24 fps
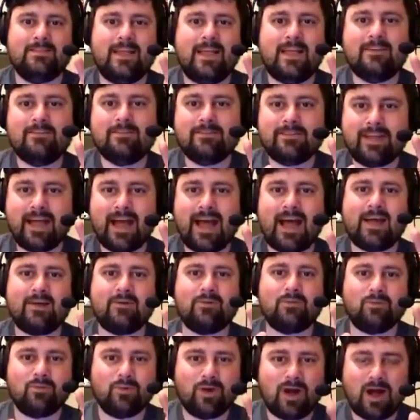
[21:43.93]
They've got
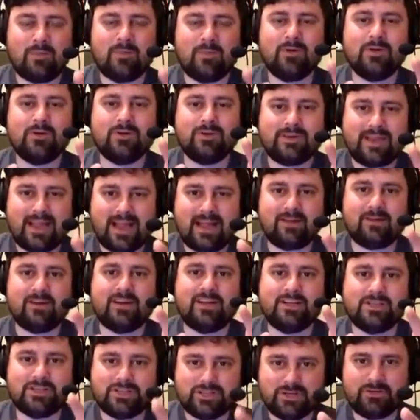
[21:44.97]
Robert Downey
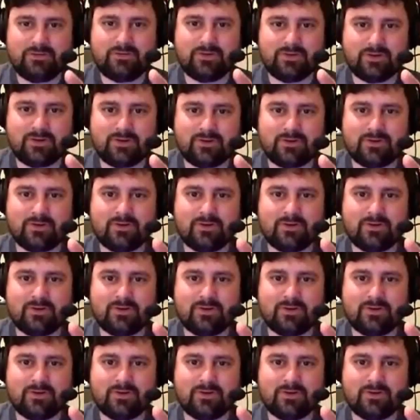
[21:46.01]
Jr.